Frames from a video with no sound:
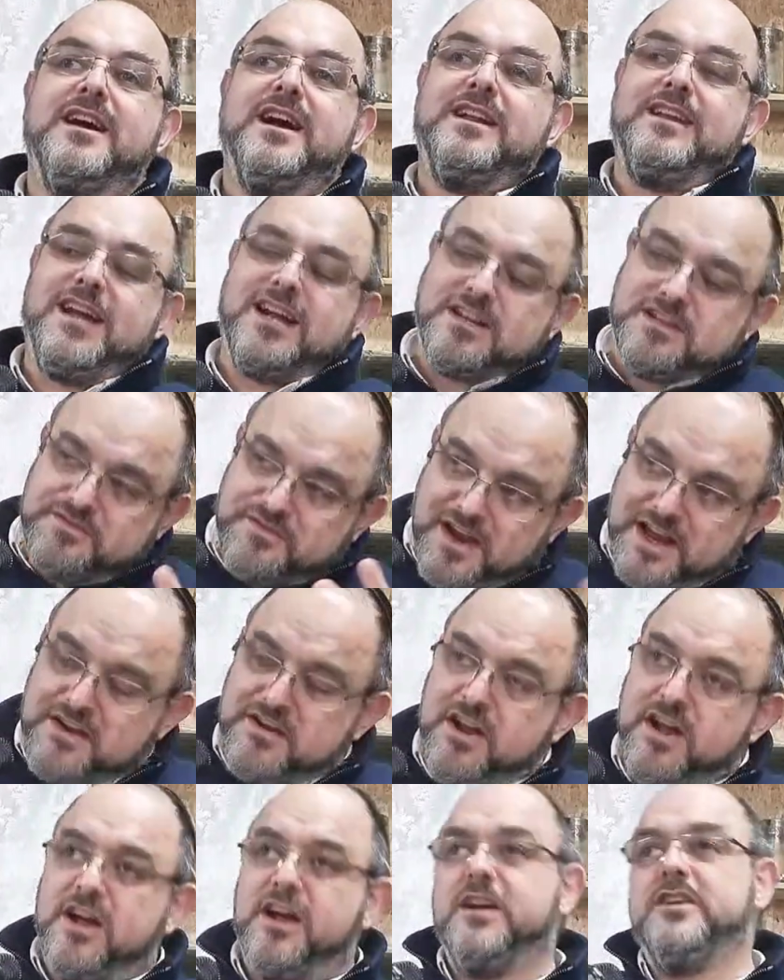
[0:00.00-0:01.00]
And
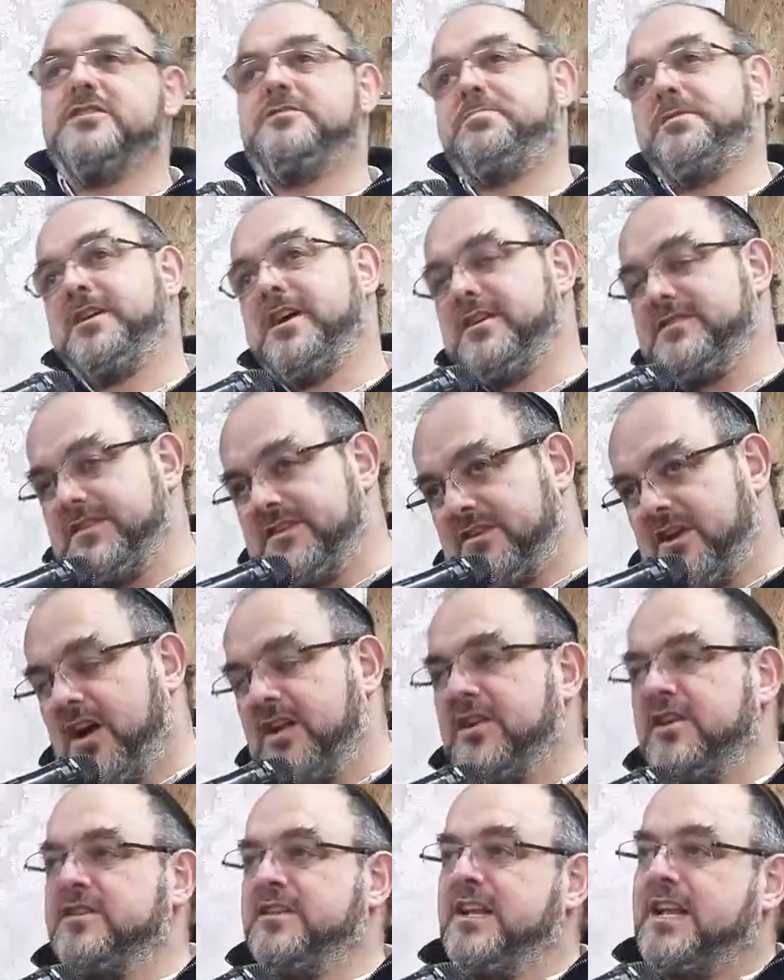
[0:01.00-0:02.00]
Ahasuerus, because he's
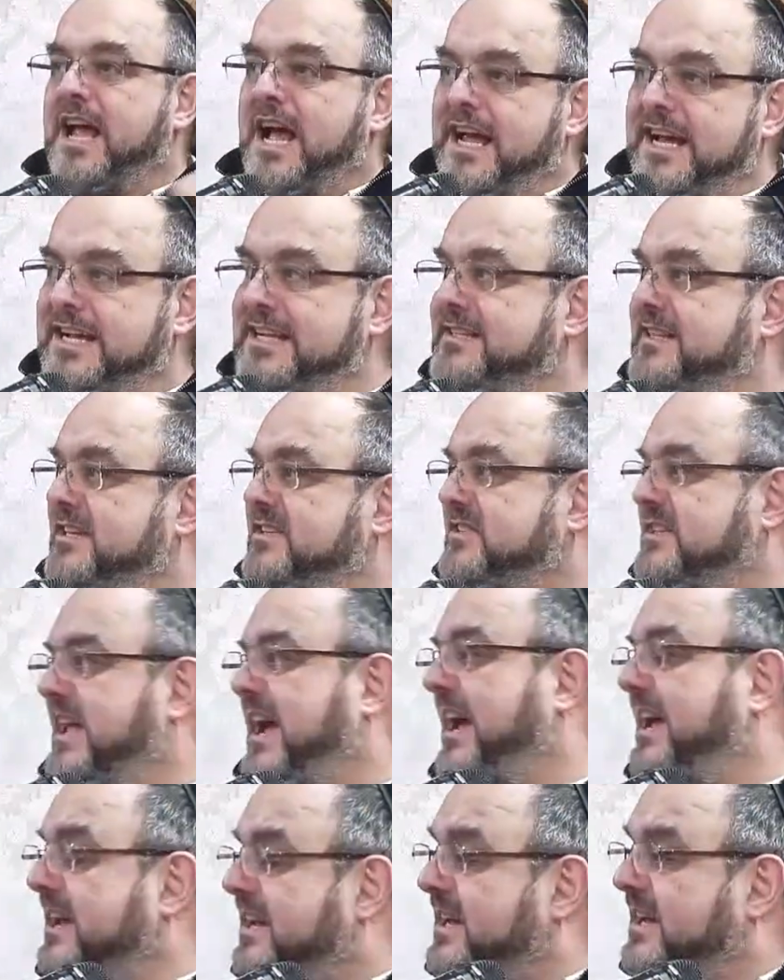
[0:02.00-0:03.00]
got an underlying
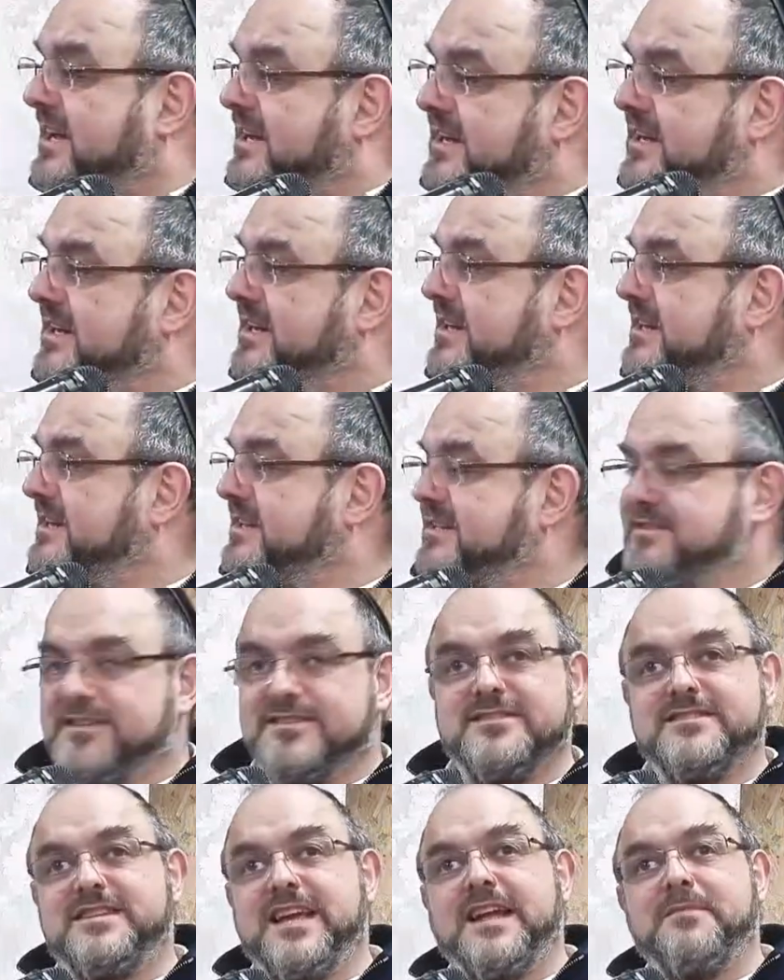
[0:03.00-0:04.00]
dislike,
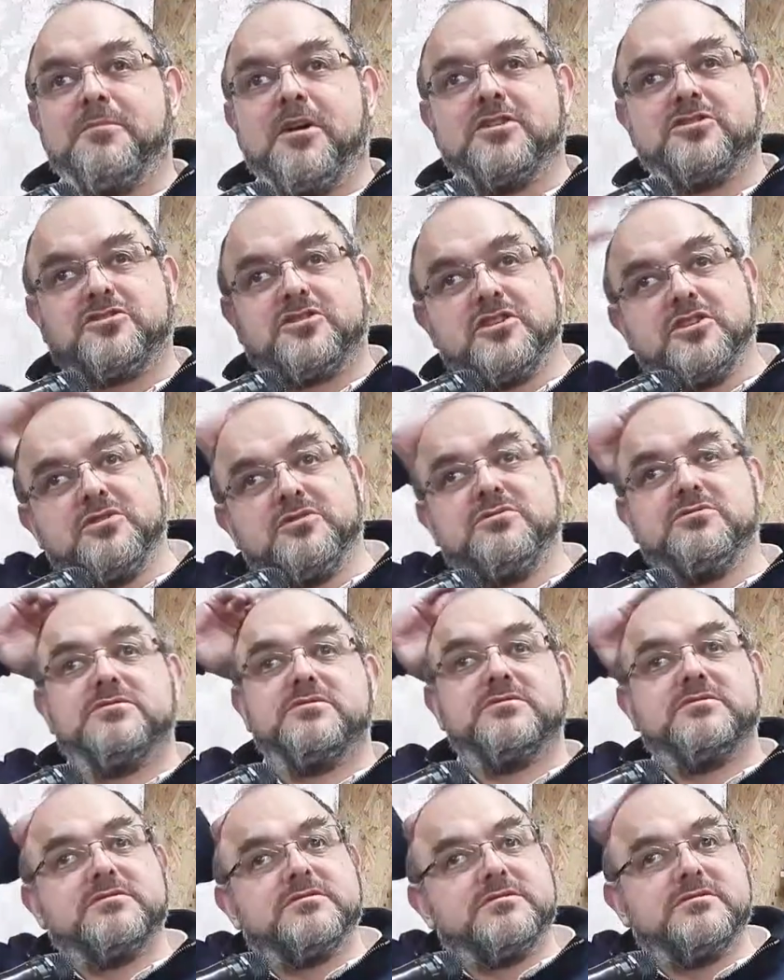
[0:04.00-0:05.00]
doesn't take much to
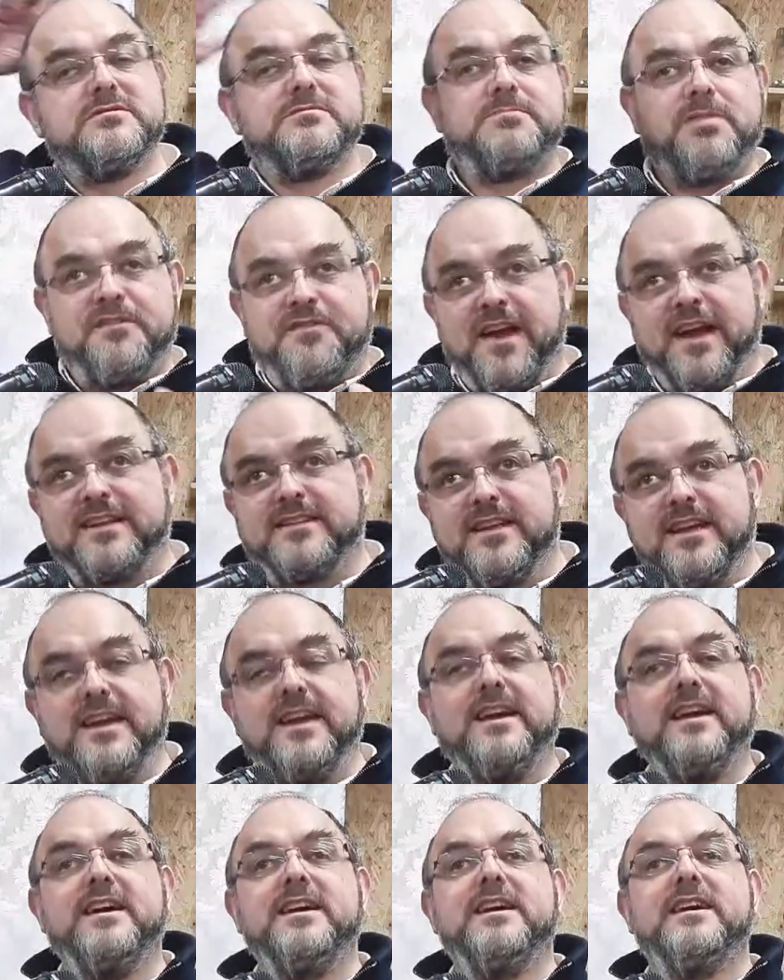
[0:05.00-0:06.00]
perfect
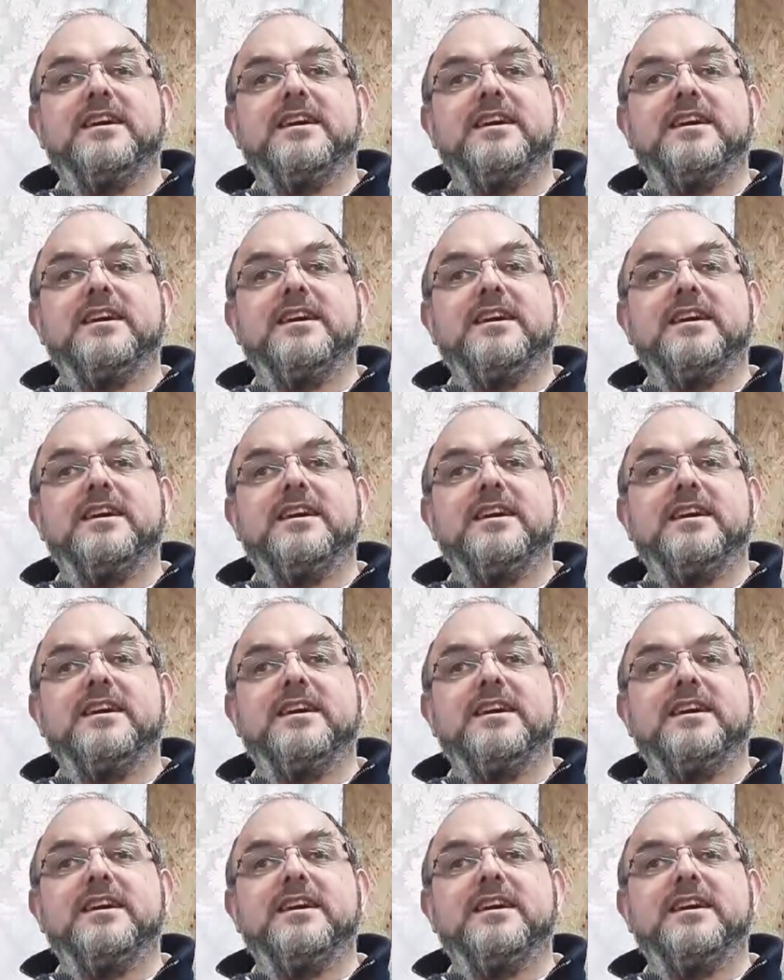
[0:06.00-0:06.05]
it.